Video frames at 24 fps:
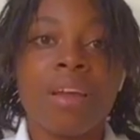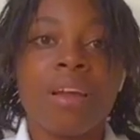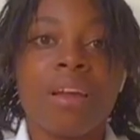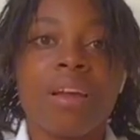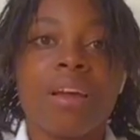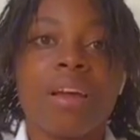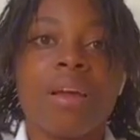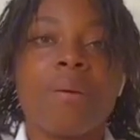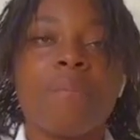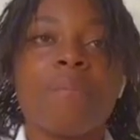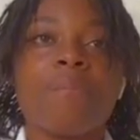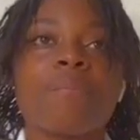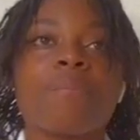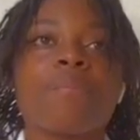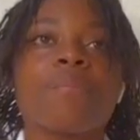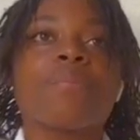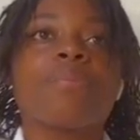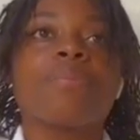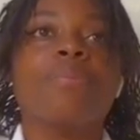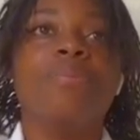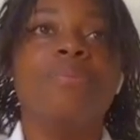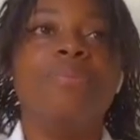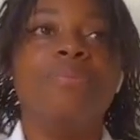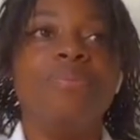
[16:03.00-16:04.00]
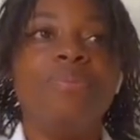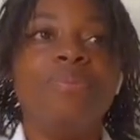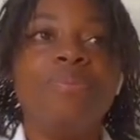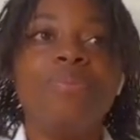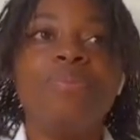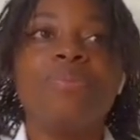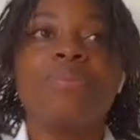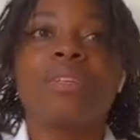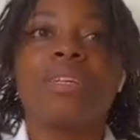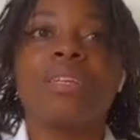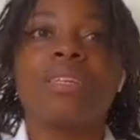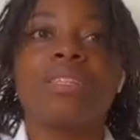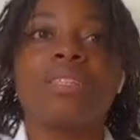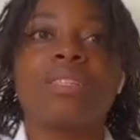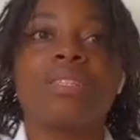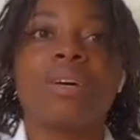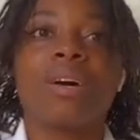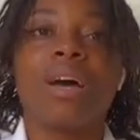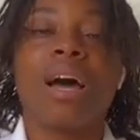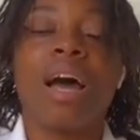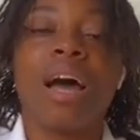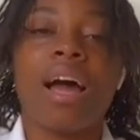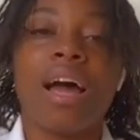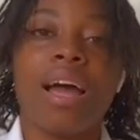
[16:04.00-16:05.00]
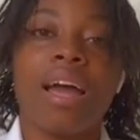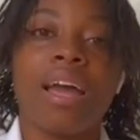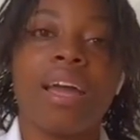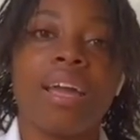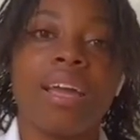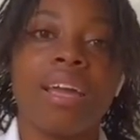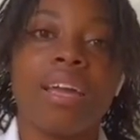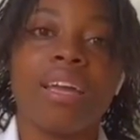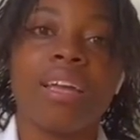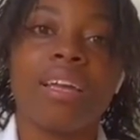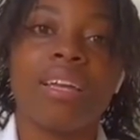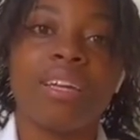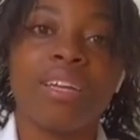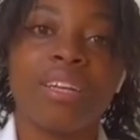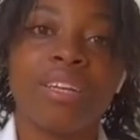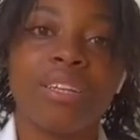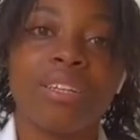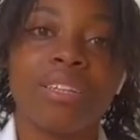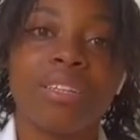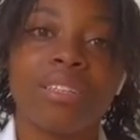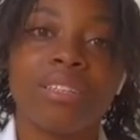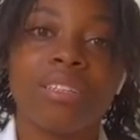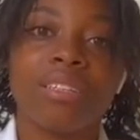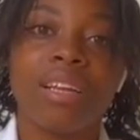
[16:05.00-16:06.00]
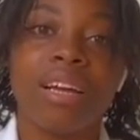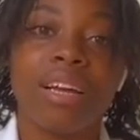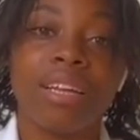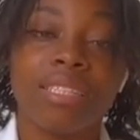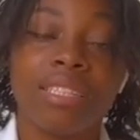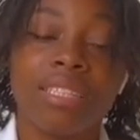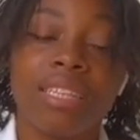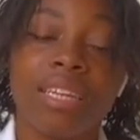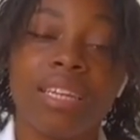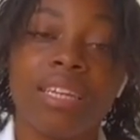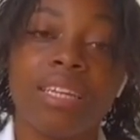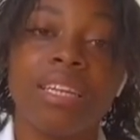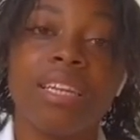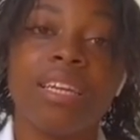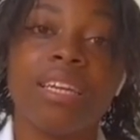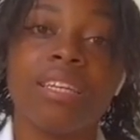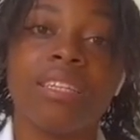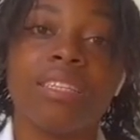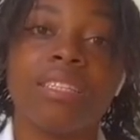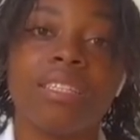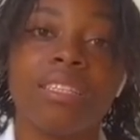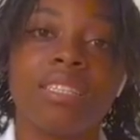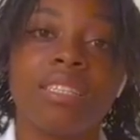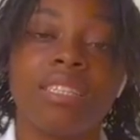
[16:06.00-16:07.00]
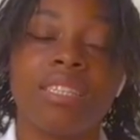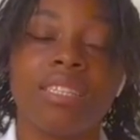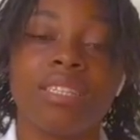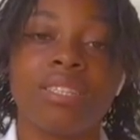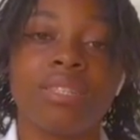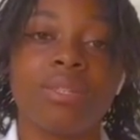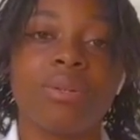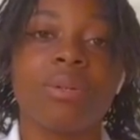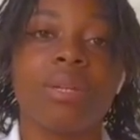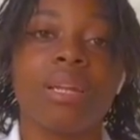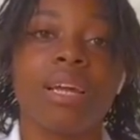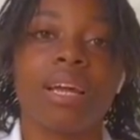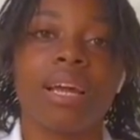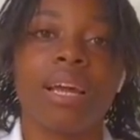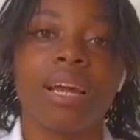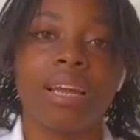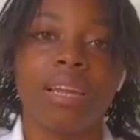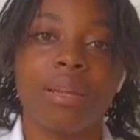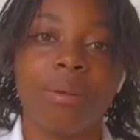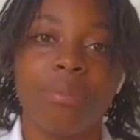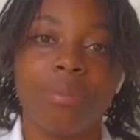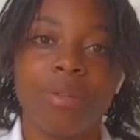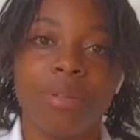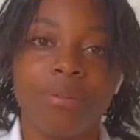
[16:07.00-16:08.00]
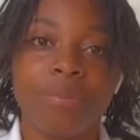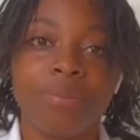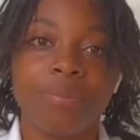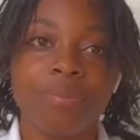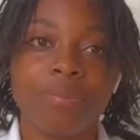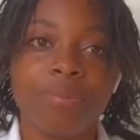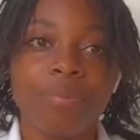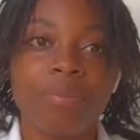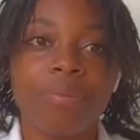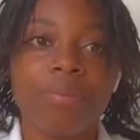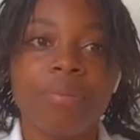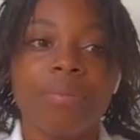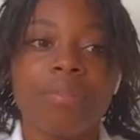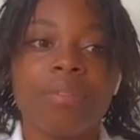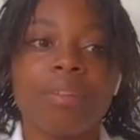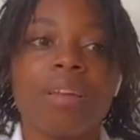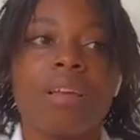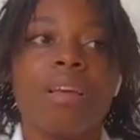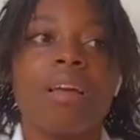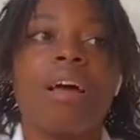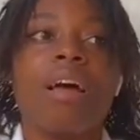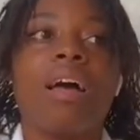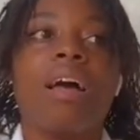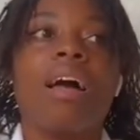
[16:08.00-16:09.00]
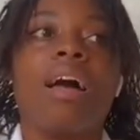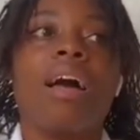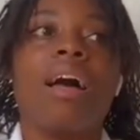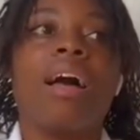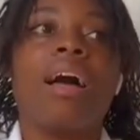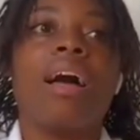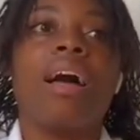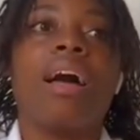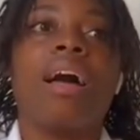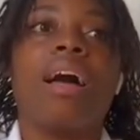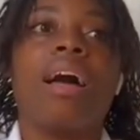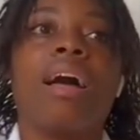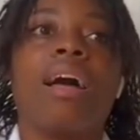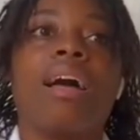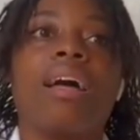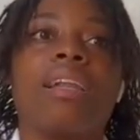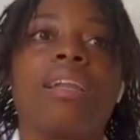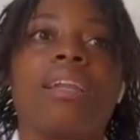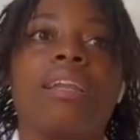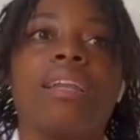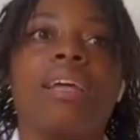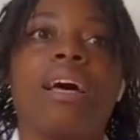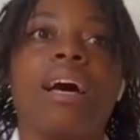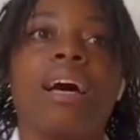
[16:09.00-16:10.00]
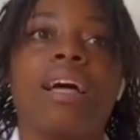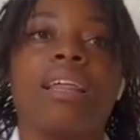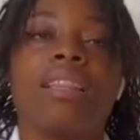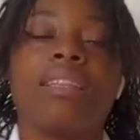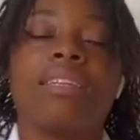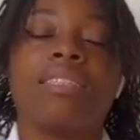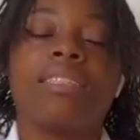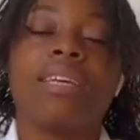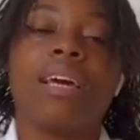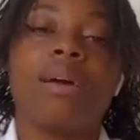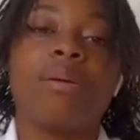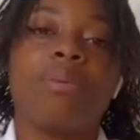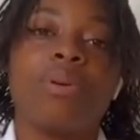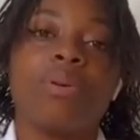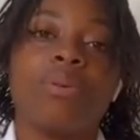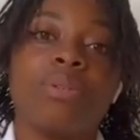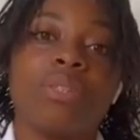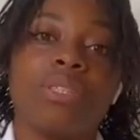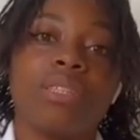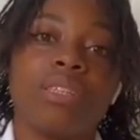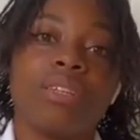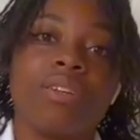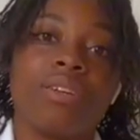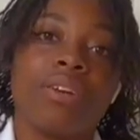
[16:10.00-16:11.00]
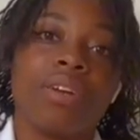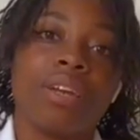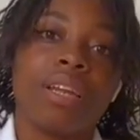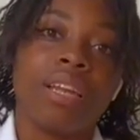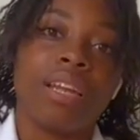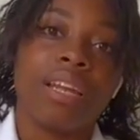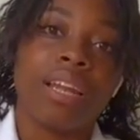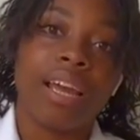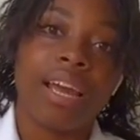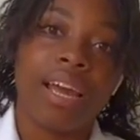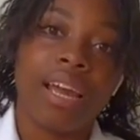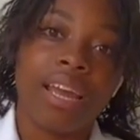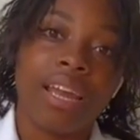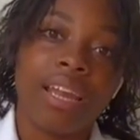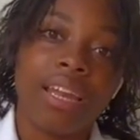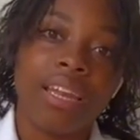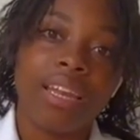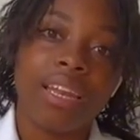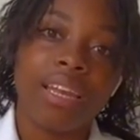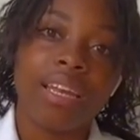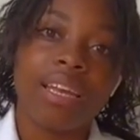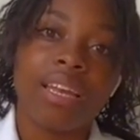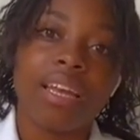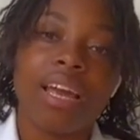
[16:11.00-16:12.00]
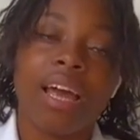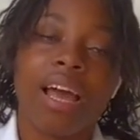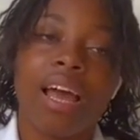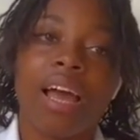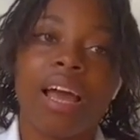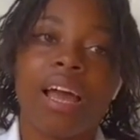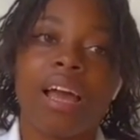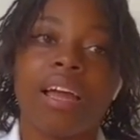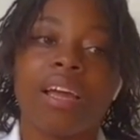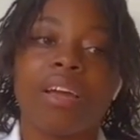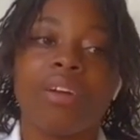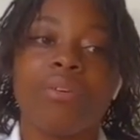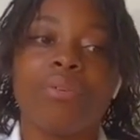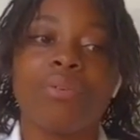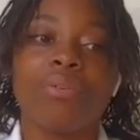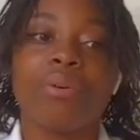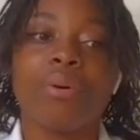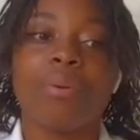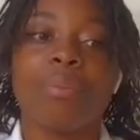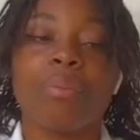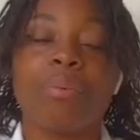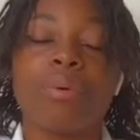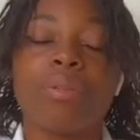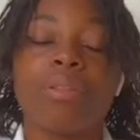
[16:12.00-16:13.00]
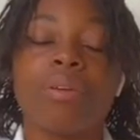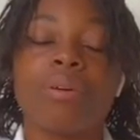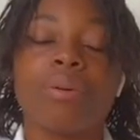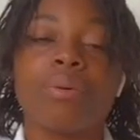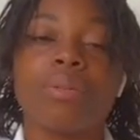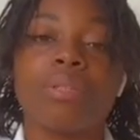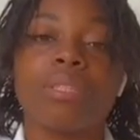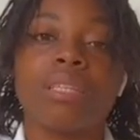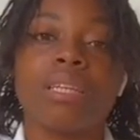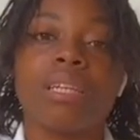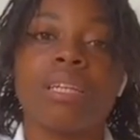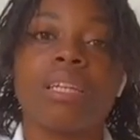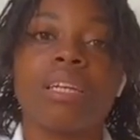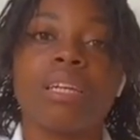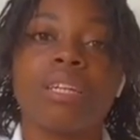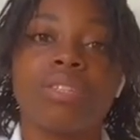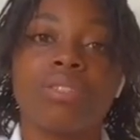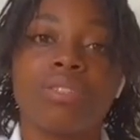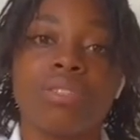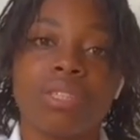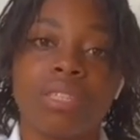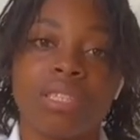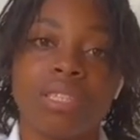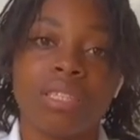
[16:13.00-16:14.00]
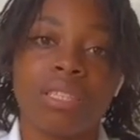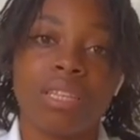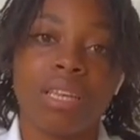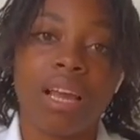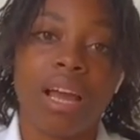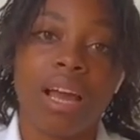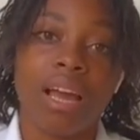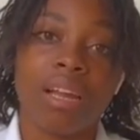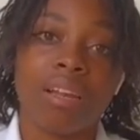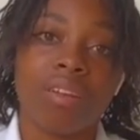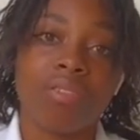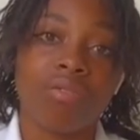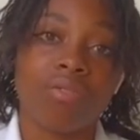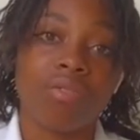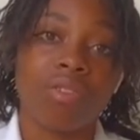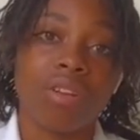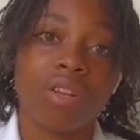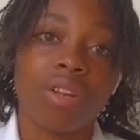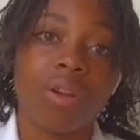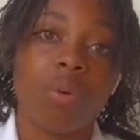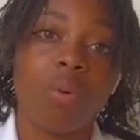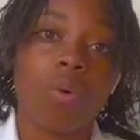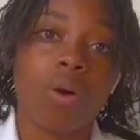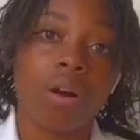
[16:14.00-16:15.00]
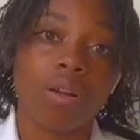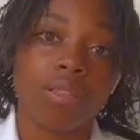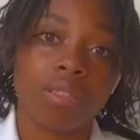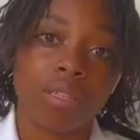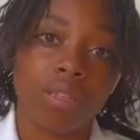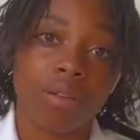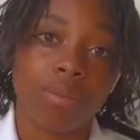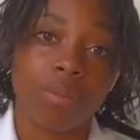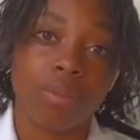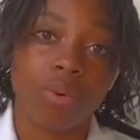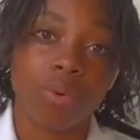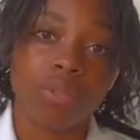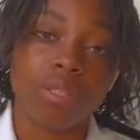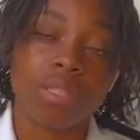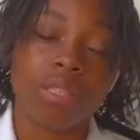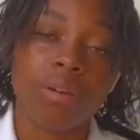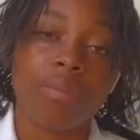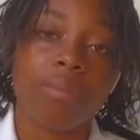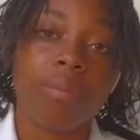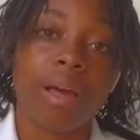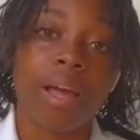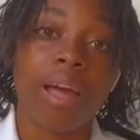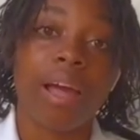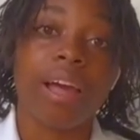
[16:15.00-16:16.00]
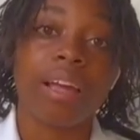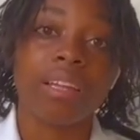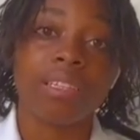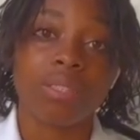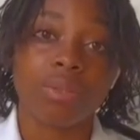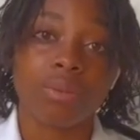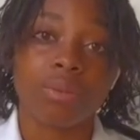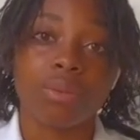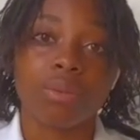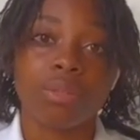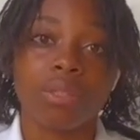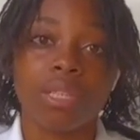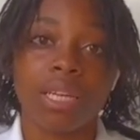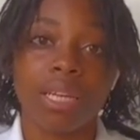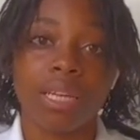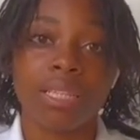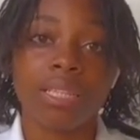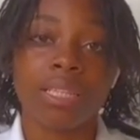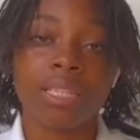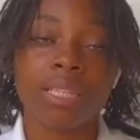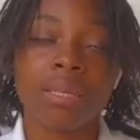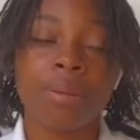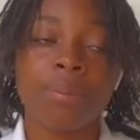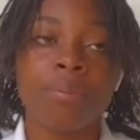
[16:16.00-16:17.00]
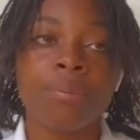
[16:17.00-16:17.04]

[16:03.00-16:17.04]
Right. So I attended Stereton Academy, and at the time I was in grade 9, I grew up without electricity and running water most of my high school days.